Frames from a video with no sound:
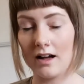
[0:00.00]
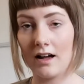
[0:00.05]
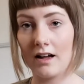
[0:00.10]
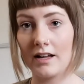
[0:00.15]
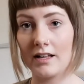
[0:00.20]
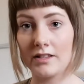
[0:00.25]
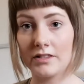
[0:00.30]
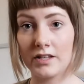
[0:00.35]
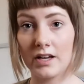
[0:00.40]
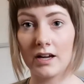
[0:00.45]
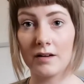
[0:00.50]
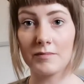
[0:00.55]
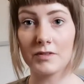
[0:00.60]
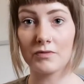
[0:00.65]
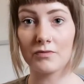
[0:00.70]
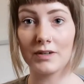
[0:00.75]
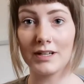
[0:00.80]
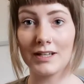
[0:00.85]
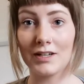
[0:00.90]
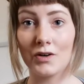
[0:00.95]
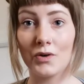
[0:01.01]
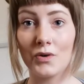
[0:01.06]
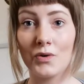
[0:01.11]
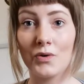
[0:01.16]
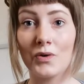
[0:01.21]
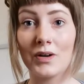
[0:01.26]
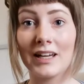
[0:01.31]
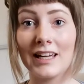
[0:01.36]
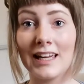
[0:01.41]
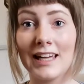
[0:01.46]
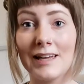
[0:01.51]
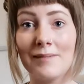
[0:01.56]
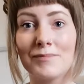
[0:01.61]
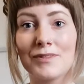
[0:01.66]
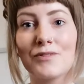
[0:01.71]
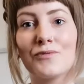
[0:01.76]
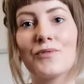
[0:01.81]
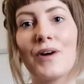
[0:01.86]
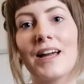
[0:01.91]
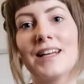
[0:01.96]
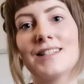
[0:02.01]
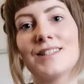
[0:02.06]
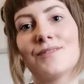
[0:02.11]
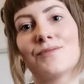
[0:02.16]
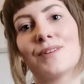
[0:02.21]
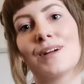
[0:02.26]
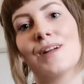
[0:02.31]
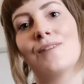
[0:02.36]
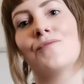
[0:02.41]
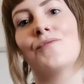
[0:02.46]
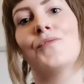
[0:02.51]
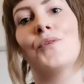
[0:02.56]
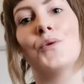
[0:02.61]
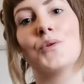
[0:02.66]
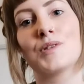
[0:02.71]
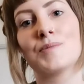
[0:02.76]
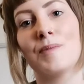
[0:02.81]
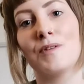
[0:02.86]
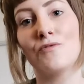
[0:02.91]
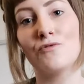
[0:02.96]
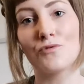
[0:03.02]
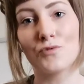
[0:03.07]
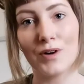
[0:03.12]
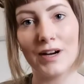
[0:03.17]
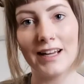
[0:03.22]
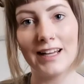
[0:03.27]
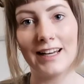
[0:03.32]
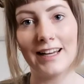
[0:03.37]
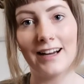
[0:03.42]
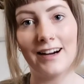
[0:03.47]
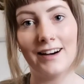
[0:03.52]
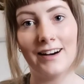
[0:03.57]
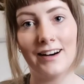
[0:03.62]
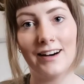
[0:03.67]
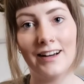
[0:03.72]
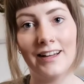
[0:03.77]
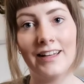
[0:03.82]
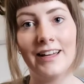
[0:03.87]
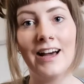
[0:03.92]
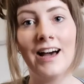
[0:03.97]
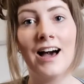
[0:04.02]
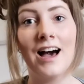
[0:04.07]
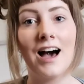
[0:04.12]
In terms of recall, keep the rate of reinforcement really high.